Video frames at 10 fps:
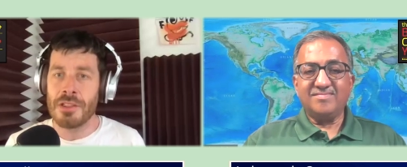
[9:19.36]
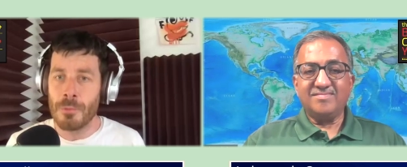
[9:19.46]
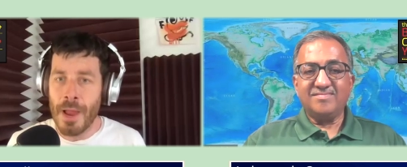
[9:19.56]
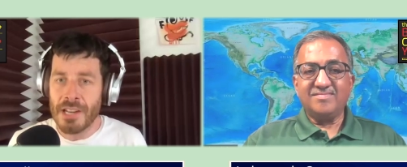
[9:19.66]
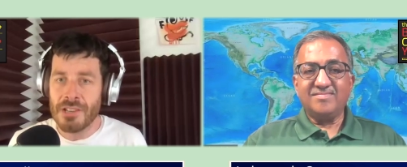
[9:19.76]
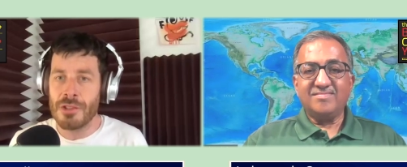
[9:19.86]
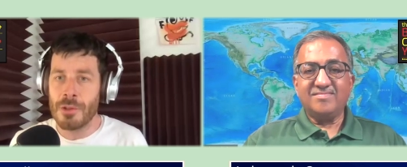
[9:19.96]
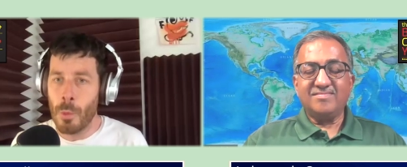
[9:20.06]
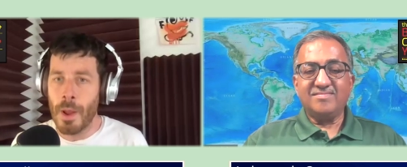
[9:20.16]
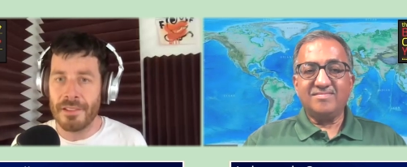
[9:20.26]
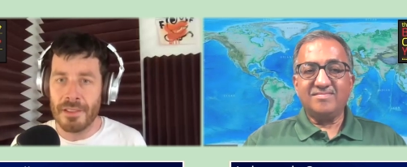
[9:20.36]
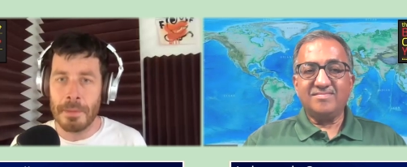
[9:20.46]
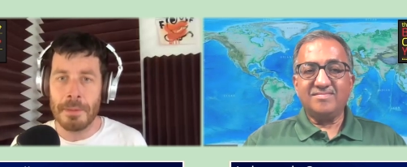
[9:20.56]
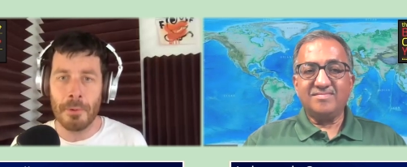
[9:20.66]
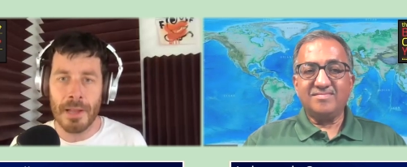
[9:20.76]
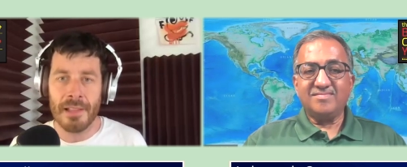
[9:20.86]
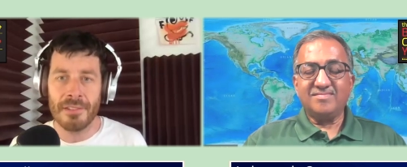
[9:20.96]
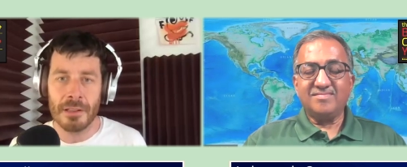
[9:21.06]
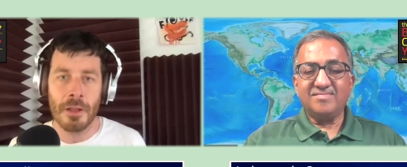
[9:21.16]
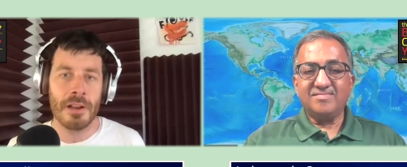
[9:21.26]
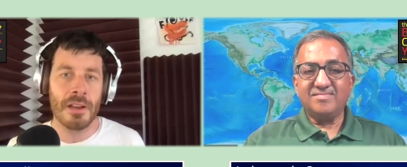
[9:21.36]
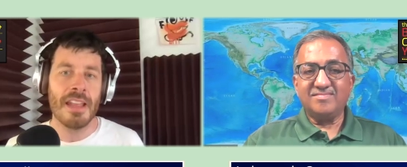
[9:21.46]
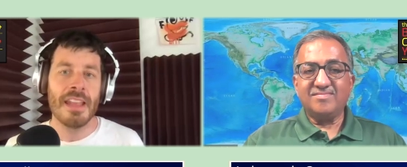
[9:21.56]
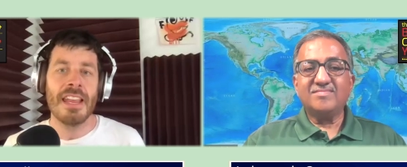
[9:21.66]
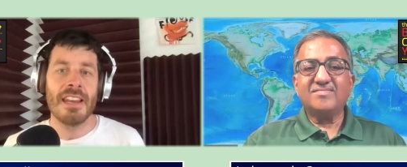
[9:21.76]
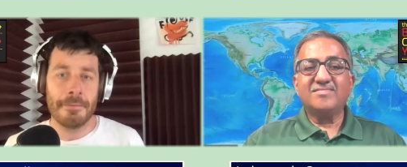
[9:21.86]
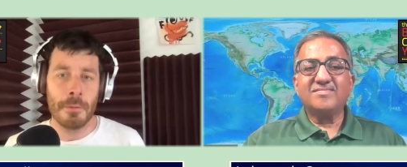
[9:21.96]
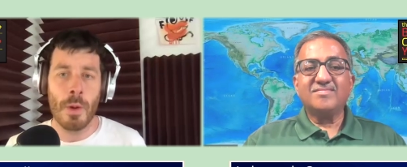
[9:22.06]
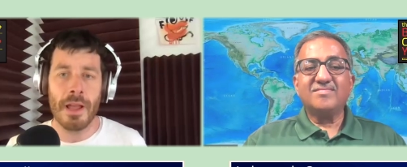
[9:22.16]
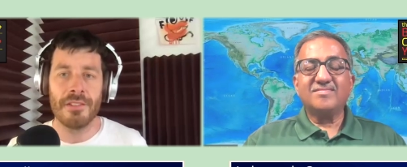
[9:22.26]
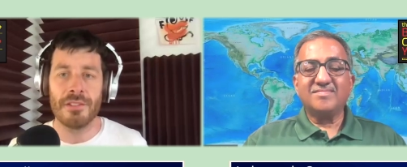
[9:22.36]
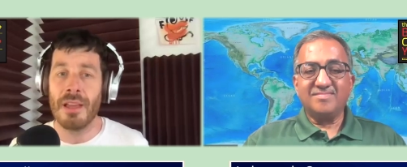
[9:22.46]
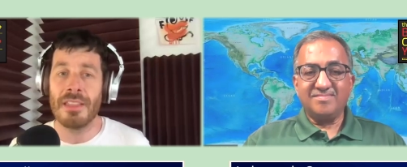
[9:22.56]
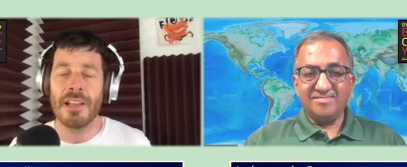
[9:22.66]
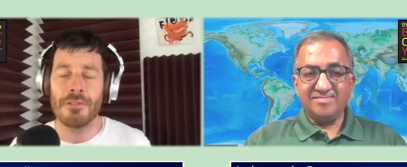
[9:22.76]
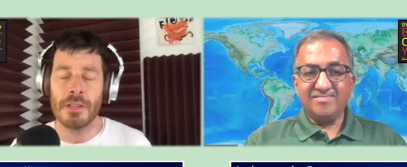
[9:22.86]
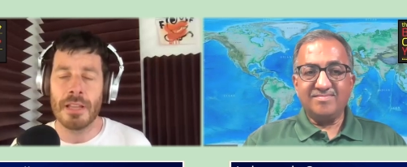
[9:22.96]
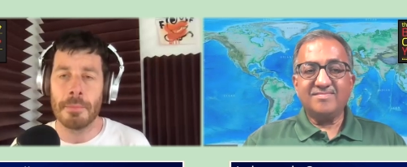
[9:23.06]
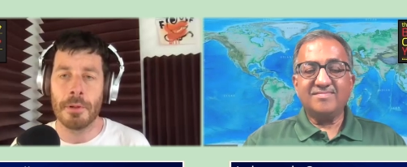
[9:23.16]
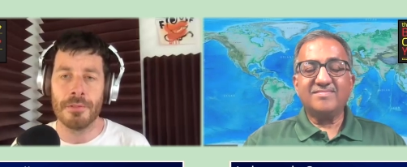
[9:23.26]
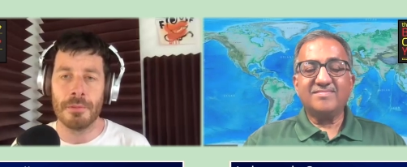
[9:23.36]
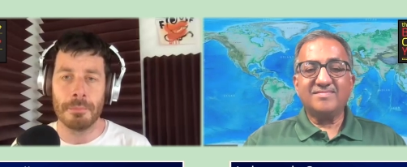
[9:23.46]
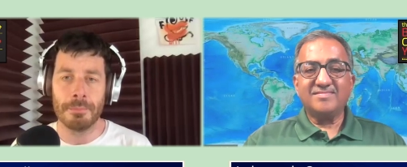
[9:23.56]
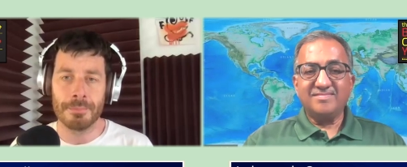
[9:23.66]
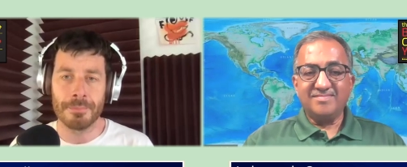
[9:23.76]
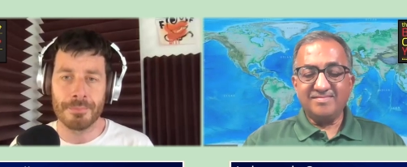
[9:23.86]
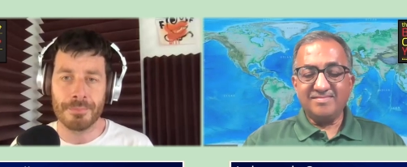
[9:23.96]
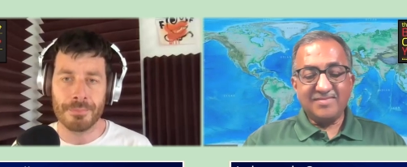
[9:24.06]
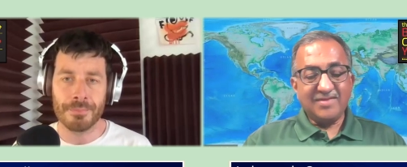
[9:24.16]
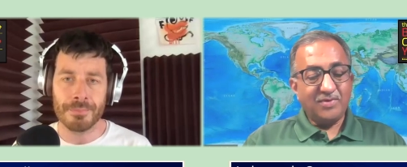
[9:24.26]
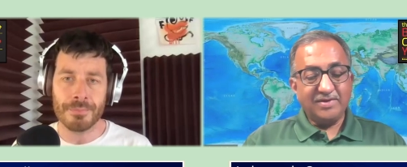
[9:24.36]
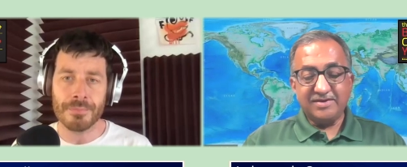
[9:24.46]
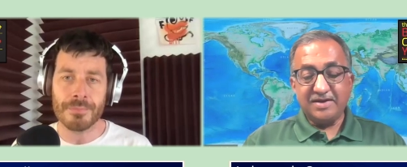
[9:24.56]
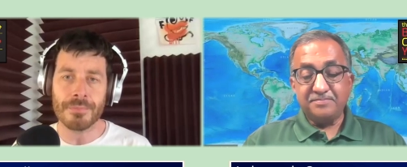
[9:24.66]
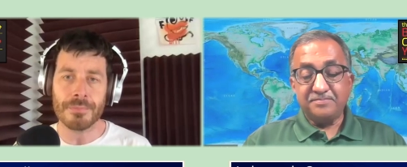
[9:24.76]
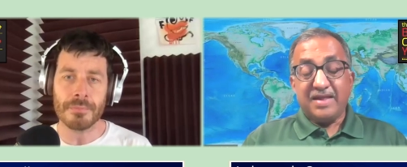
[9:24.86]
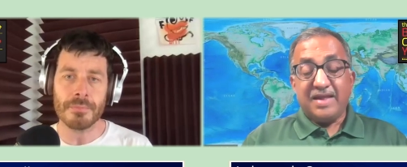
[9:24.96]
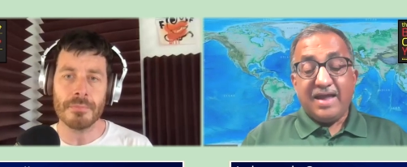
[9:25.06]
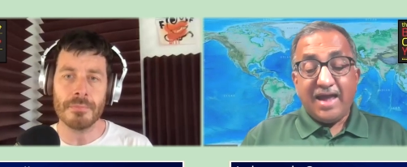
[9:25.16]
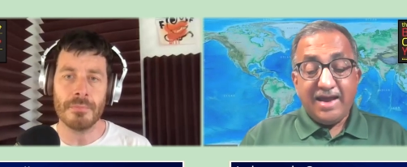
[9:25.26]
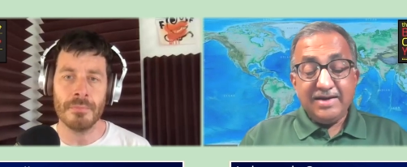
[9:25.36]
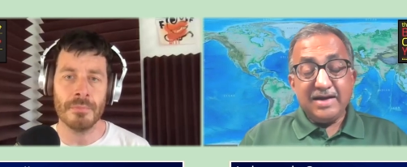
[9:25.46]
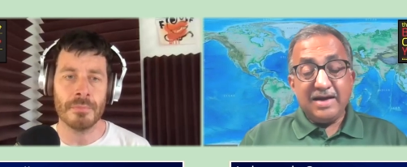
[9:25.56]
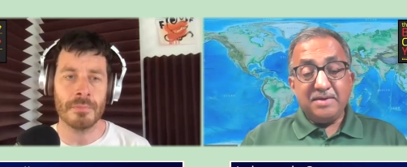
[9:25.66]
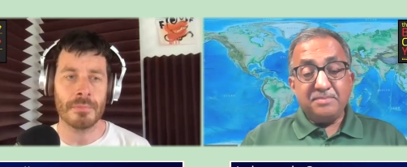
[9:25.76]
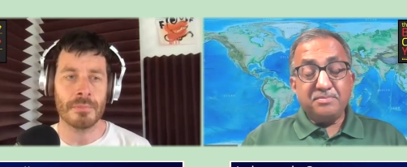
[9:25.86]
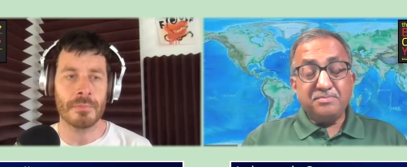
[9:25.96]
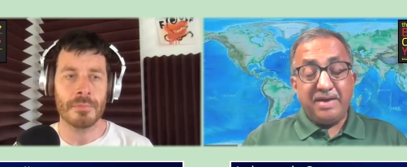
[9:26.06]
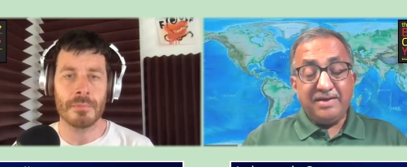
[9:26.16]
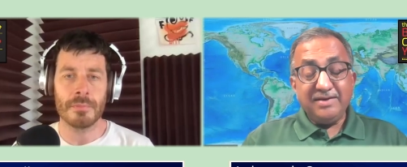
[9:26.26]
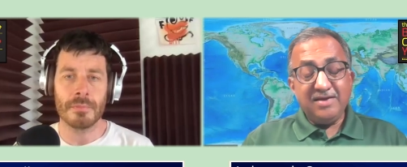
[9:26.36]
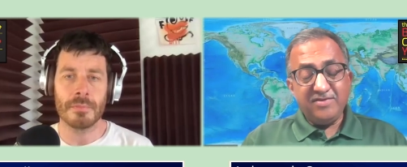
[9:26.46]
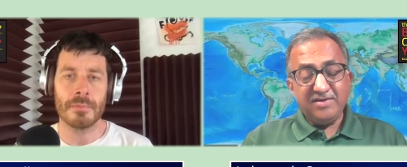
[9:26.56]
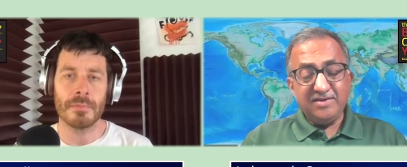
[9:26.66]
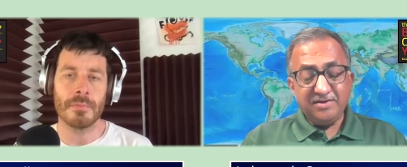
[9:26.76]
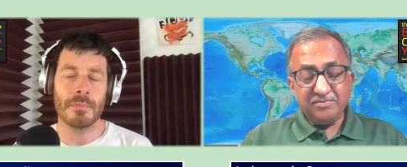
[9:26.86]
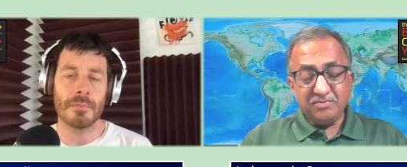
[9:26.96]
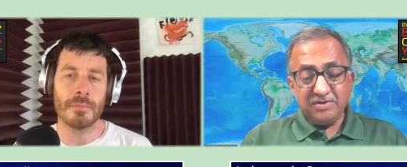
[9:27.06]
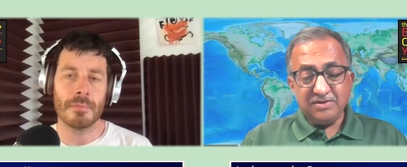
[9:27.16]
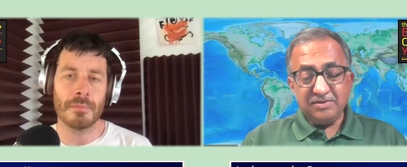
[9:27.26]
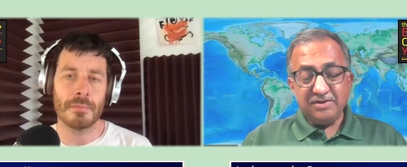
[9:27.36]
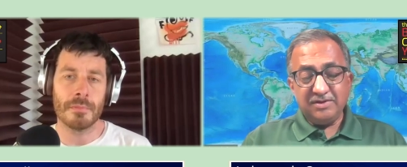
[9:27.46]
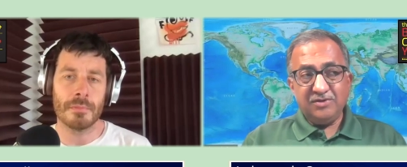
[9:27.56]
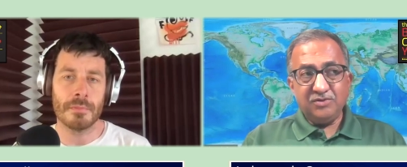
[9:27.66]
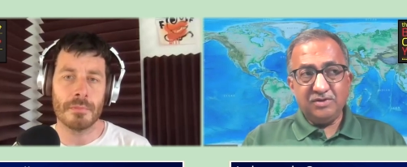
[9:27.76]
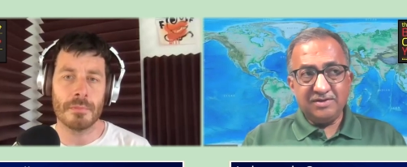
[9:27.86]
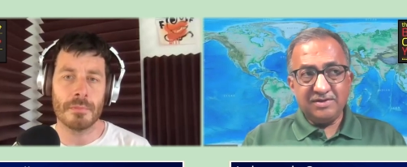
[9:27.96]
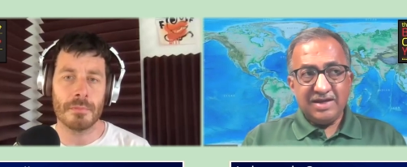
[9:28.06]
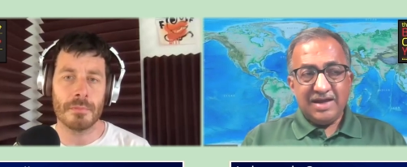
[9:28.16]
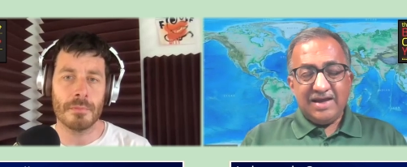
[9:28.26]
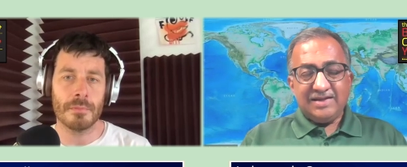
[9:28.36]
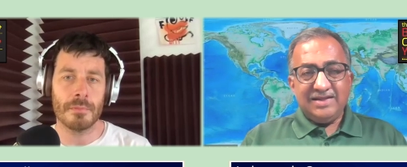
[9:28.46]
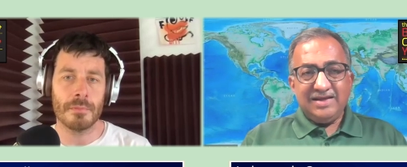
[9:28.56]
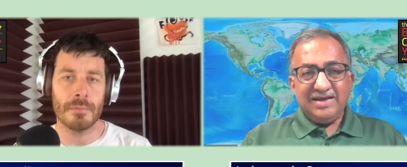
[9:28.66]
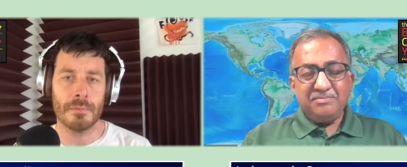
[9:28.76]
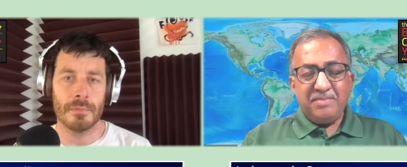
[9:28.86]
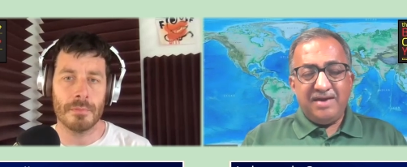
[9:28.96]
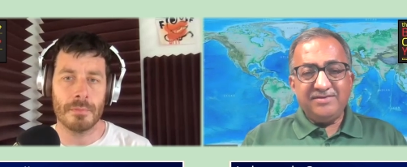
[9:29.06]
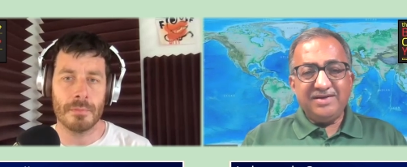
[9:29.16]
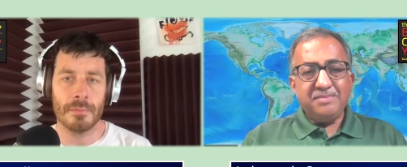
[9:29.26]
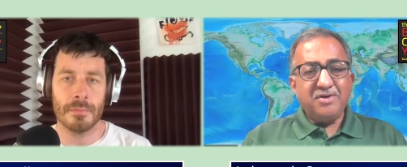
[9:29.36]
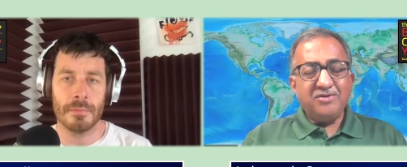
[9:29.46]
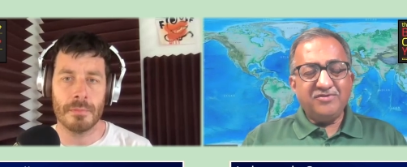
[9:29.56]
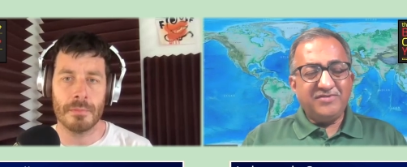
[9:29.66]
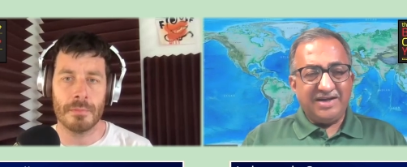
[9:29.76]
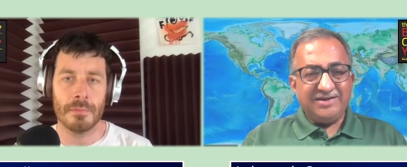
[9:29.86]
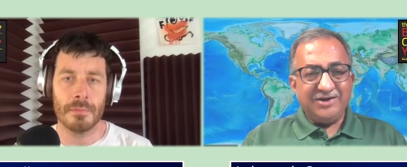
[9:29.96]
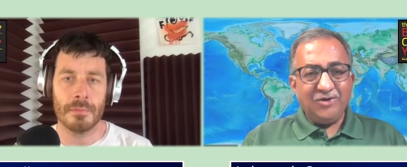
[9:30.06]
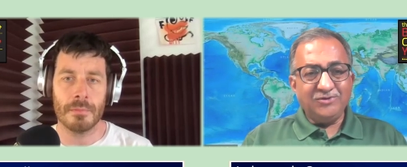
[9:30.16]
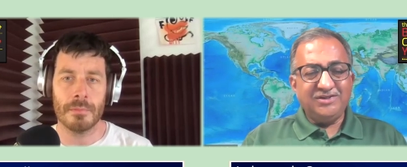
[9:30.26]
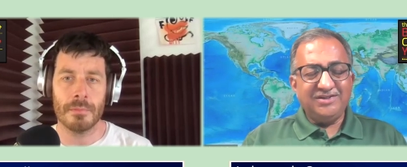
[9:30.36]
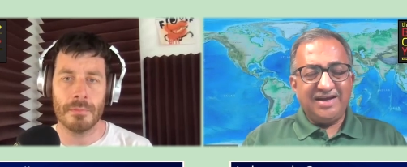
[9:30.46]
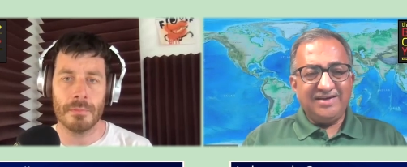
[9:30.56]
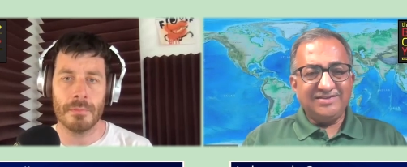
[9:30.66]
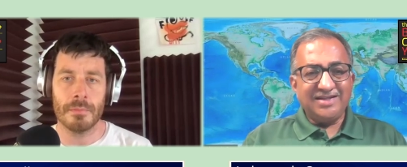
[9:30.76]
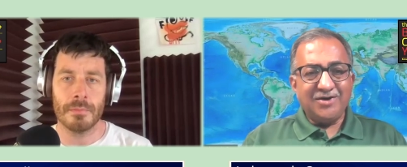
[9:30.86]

Speaker 1: and the range and the ways that people get to learn in different ways. So I think that's really important. Well said.
Speaker 2: And Ben, given the amazing amount of technology that is